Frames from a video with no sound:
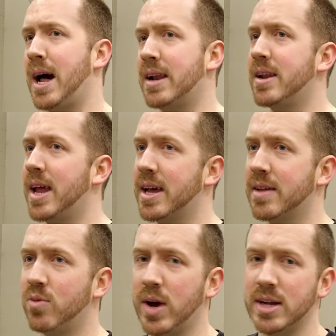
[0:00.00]
not in a
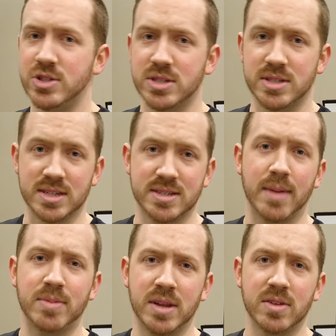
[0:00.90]
negative way, just
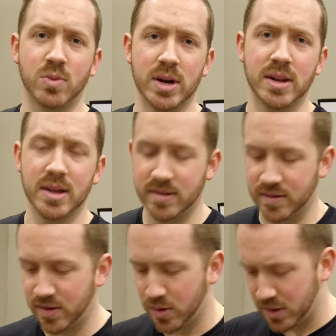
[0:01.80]
accepted as is what it is.
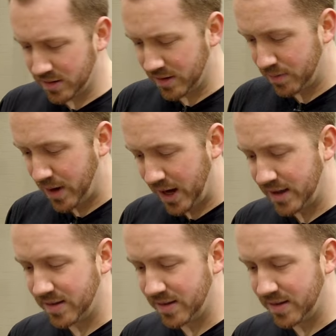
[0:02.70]
And so this is my